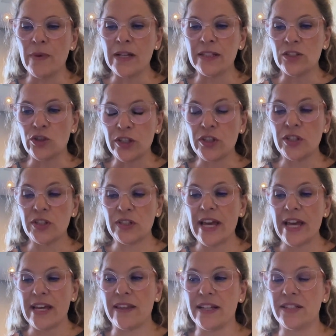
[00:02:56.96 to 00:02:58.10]
Just to
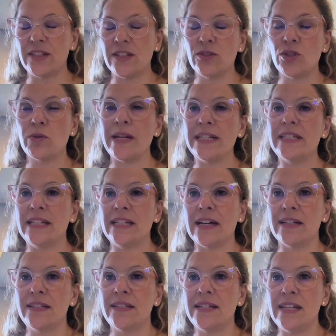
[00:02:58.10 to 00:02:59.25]
say that since
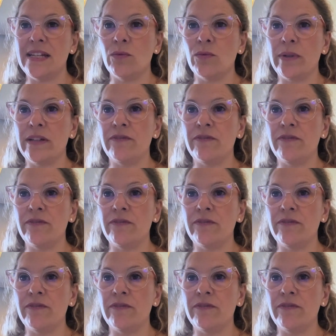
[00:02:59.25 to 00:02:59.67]
2019, we've